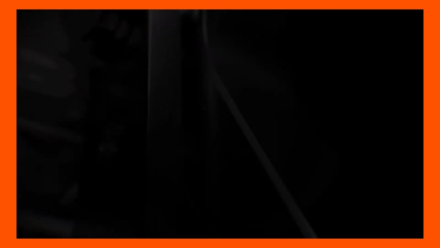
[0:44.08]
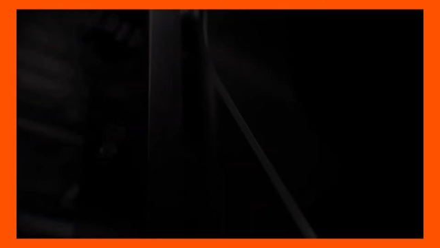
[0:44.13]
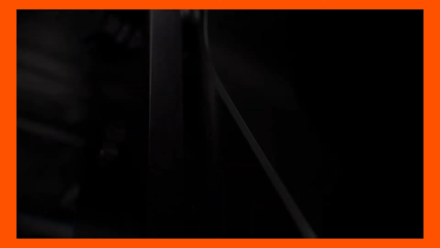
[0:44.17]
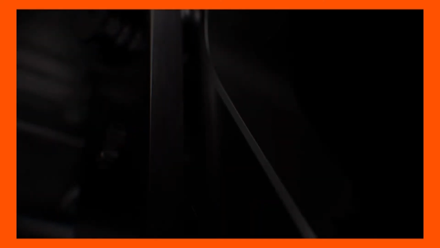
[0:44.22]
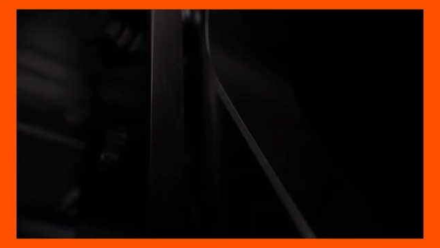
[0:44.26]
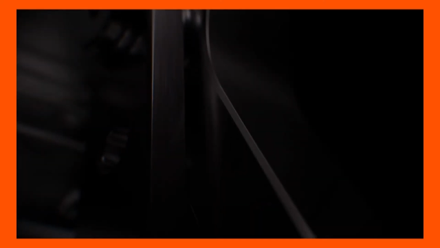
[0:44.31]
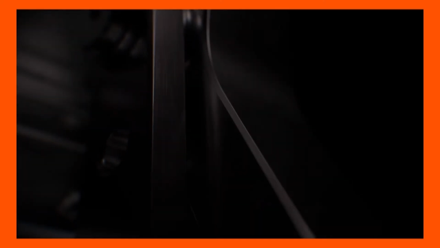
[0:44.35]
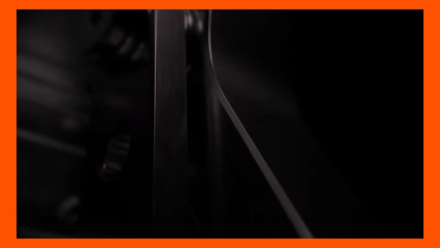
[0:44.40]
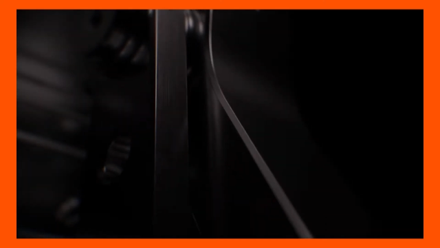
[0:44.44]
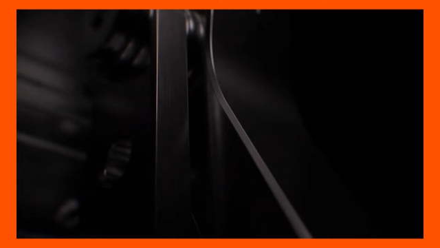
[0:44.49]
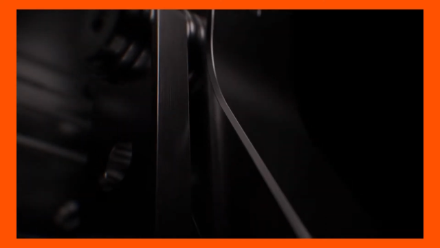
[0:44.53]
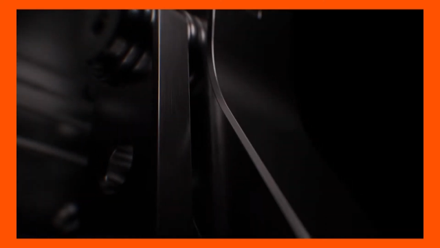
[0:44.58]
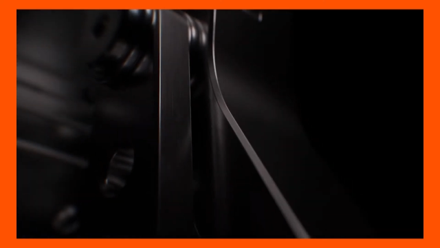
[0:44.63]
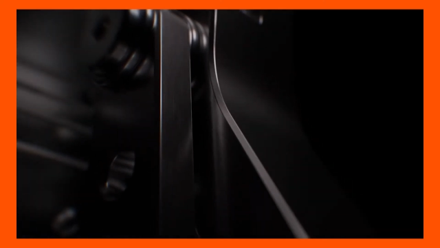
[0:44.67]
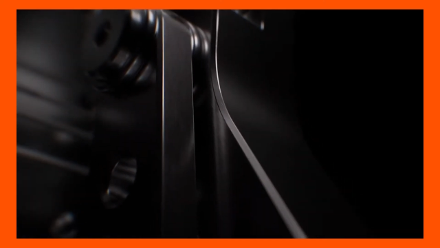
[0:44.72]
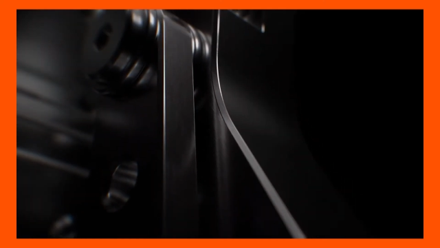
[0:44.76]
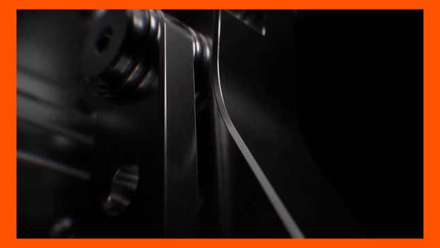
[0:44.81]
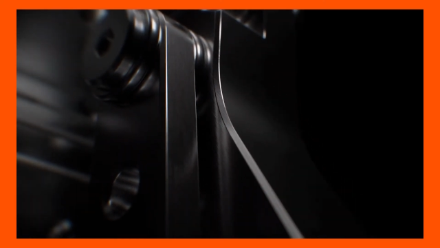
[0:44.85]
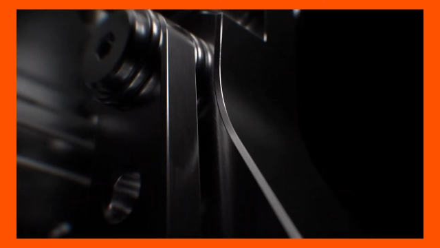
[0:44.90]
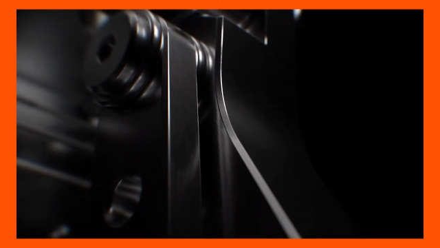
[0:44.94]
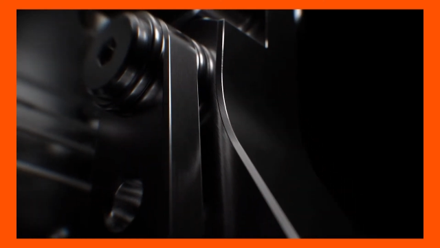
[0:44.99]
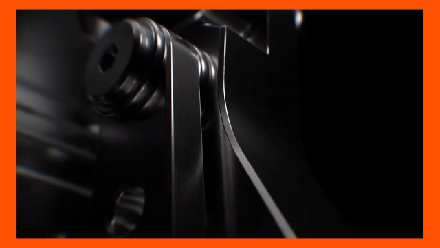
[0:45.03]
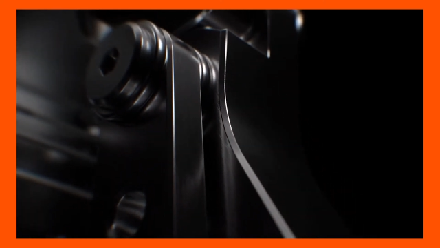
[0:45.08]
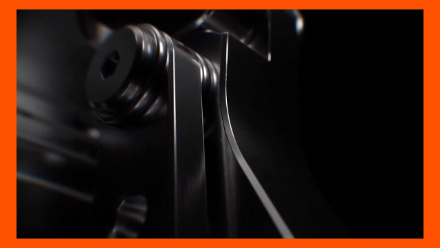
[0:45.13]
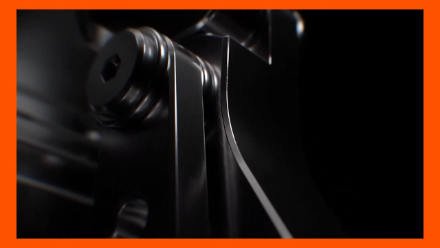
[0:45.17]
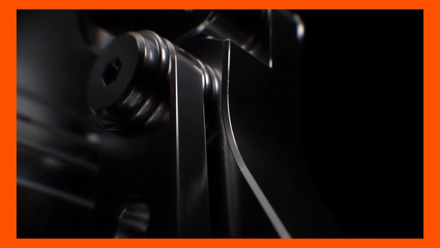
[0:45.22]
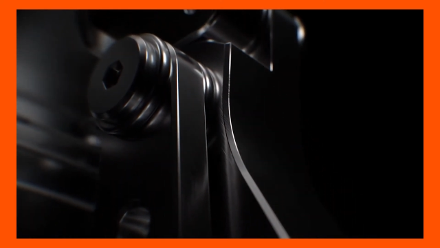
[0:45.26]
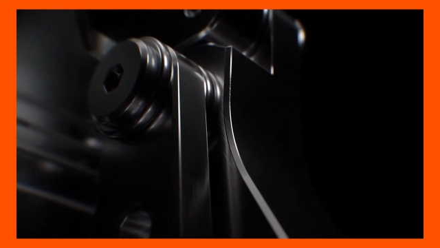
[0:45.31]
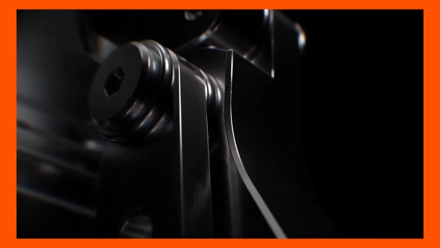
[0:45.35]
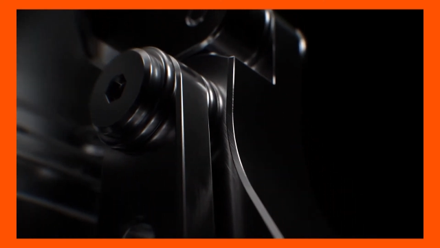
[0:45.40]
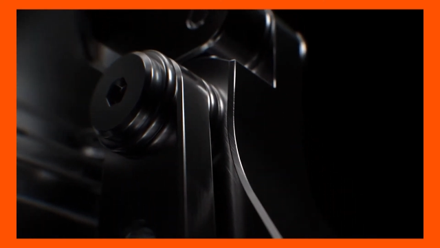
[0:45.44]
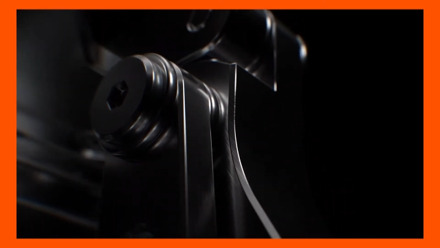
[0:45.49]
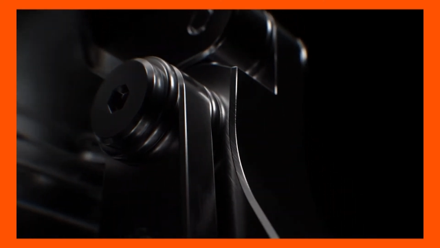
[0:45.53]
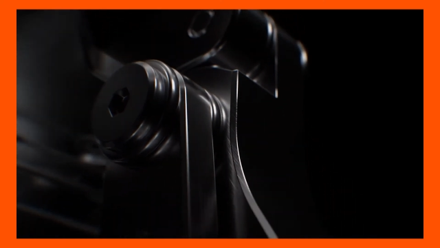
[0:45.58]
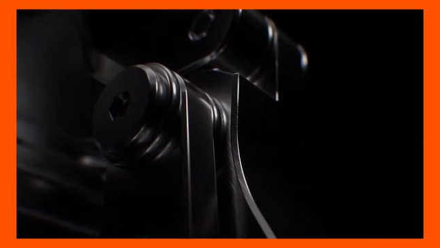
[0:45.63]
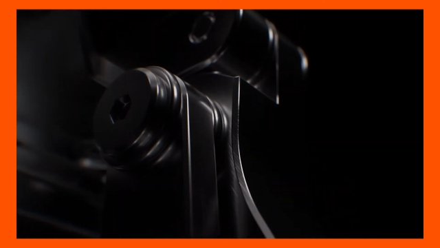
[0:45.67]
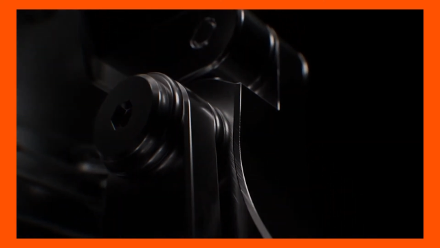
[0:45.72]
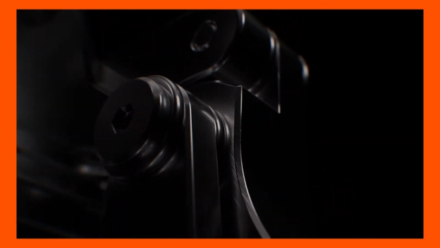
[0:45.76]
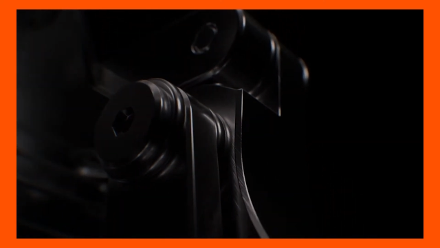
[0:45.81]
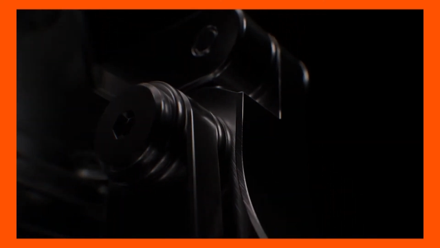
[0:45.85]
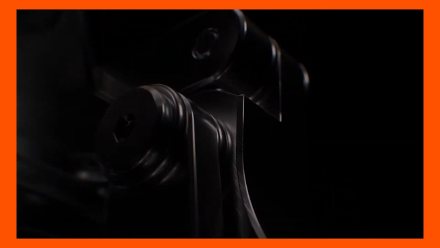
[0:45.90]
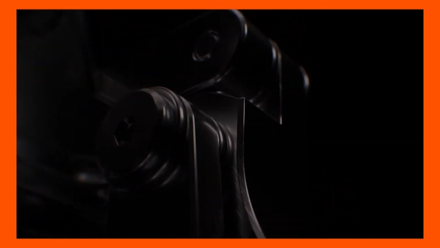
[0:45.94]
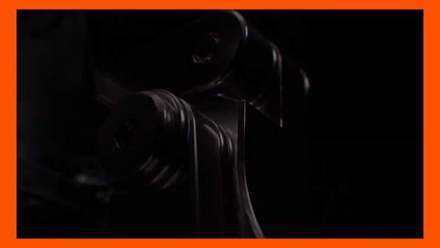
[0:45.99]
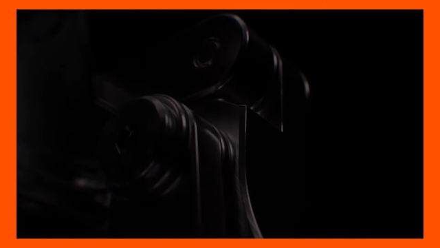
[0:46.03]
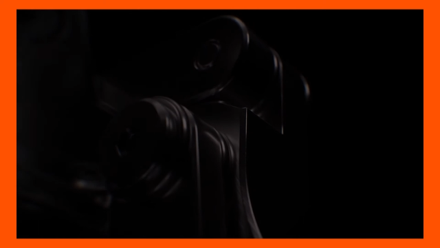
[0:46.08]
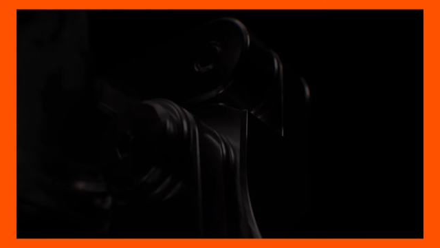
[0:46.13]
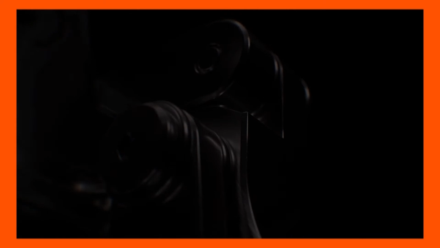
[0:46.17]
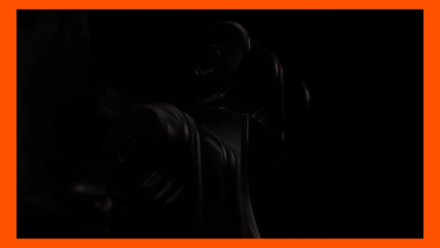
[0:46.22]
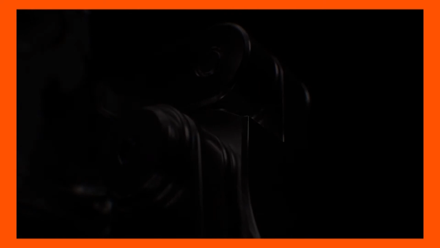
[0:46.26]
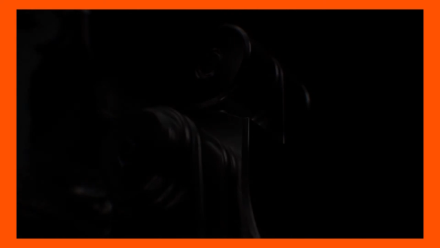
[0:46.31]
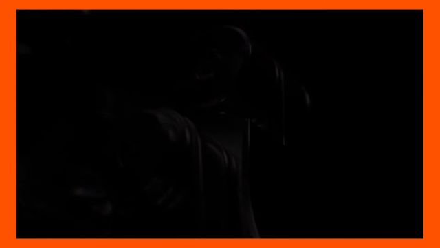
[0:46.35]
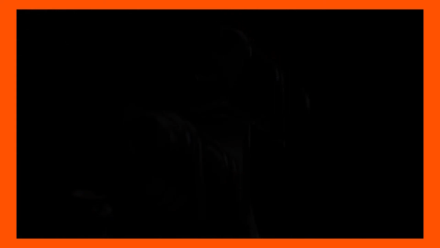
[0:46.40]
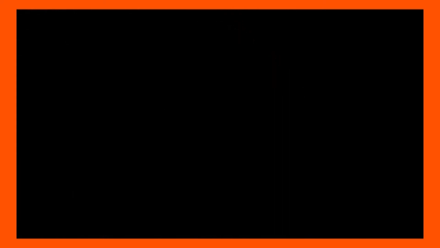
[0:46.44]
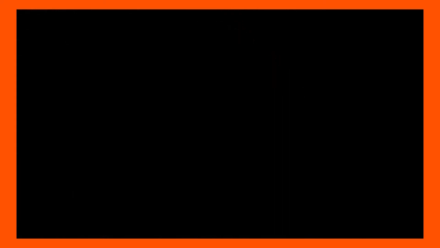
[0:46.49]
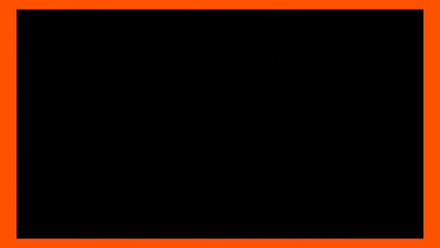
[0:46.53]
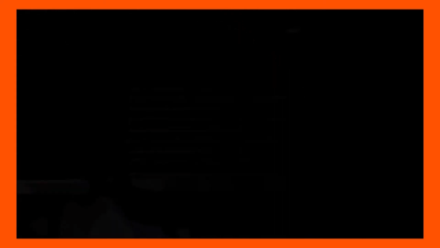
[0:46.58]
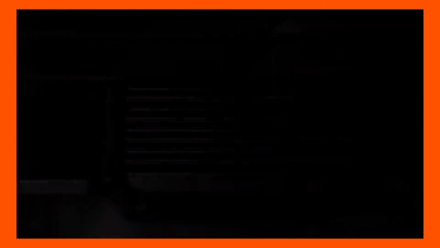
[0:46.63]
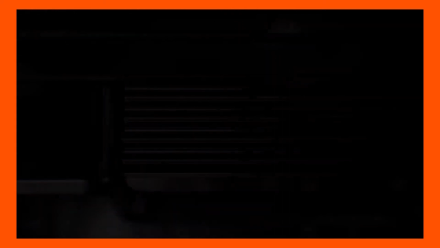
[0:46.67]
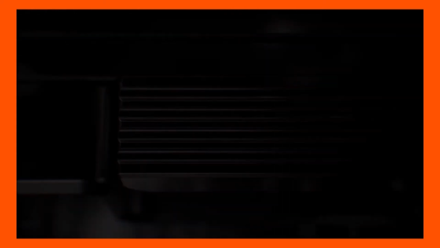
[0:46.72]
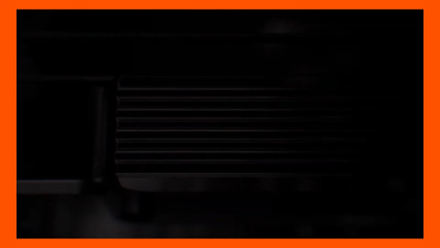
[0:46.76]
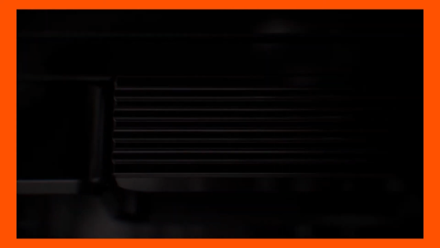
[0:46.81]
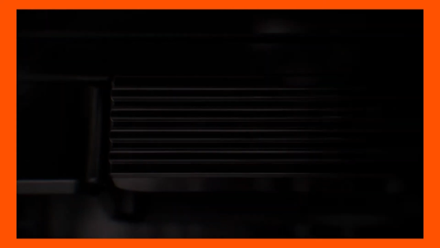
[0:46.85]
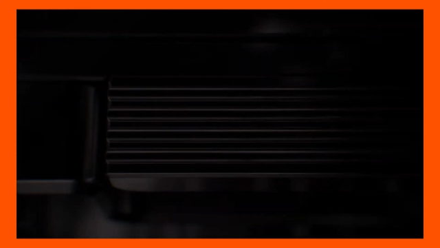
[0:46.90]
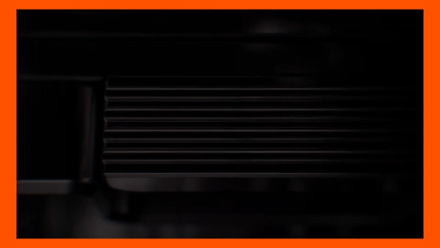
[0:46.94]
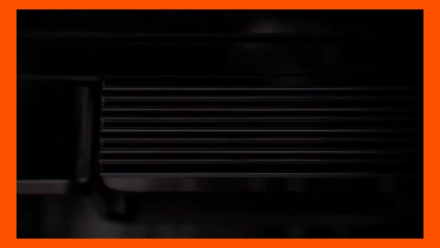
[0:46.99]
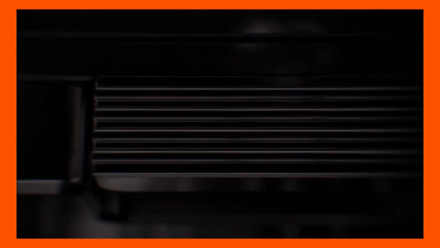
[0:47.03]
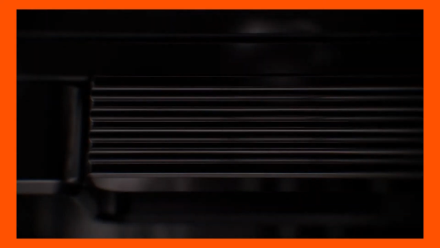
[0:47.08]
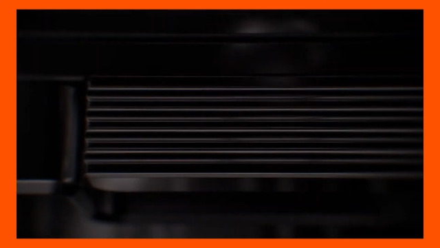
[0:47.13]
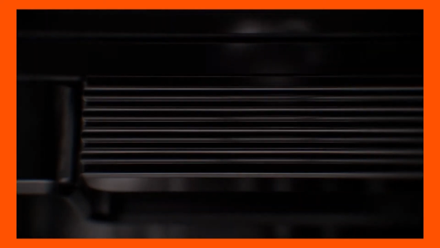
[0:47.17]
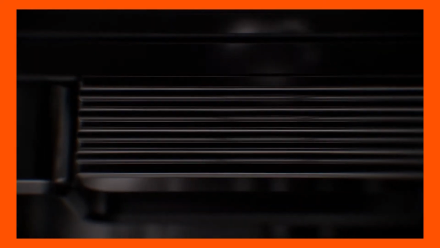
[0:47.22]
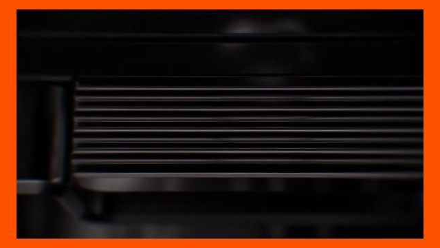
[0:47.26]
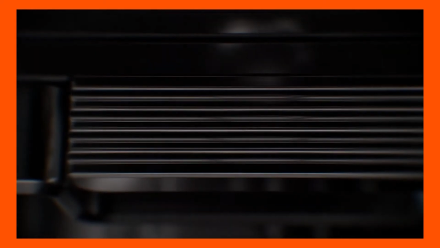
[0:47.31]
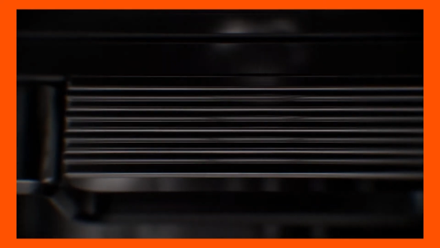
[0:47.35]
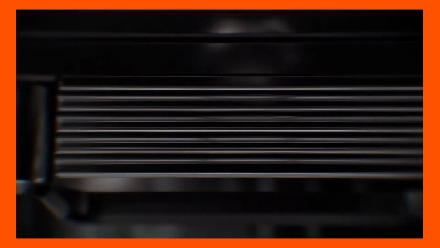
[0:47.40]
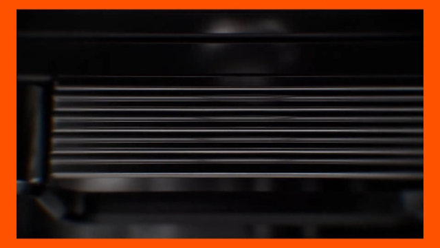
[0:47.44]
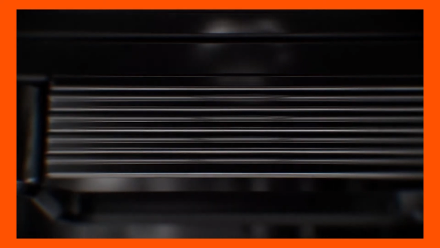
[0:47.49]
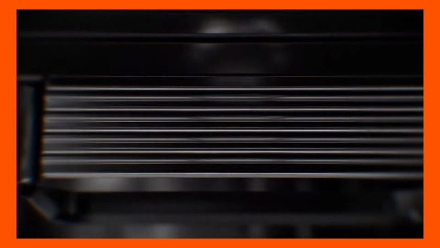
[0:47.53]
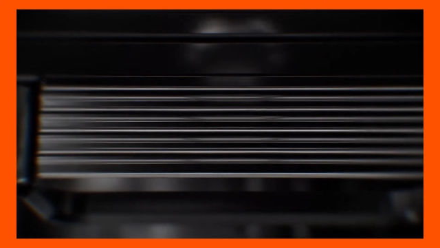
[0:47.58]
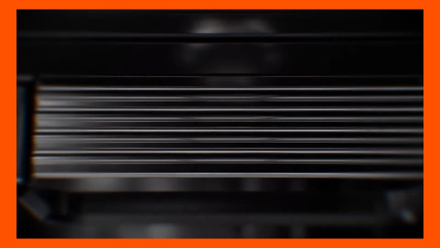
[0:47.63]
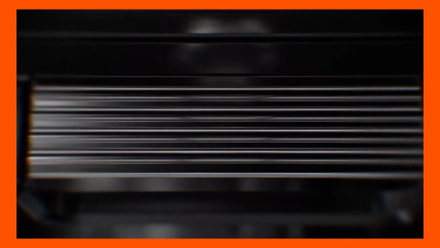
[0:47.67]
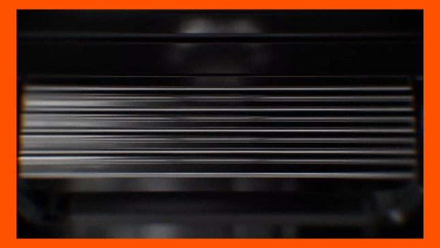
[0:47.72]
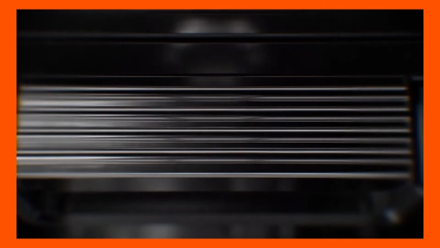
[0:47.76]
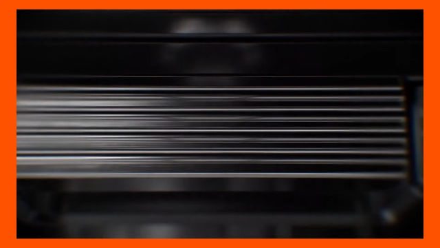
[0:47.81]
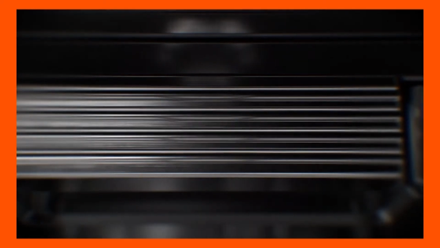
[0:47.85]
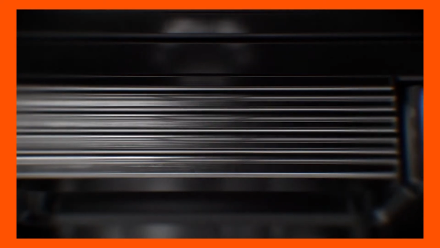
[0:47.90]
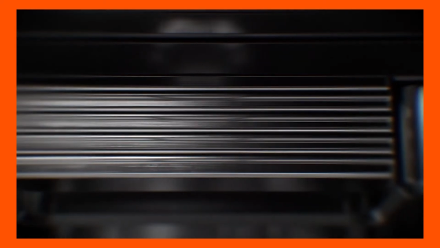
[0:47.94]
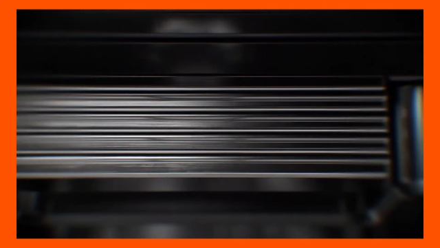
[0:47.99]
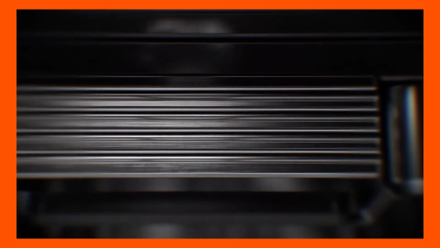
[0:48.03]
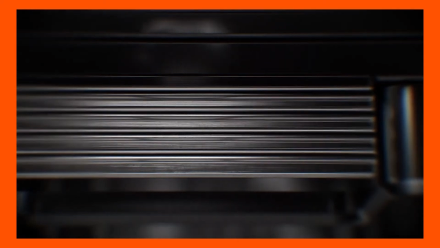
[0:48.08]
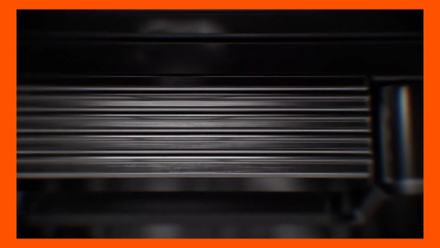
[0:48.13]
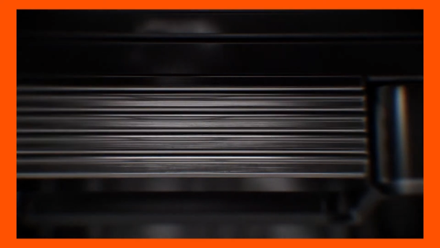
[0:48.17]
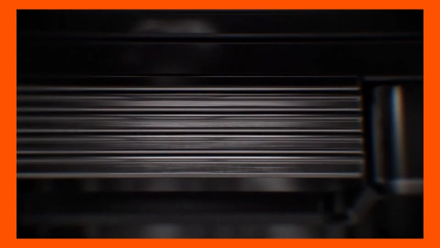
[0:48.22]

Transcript: Nobody's mouth can be seen.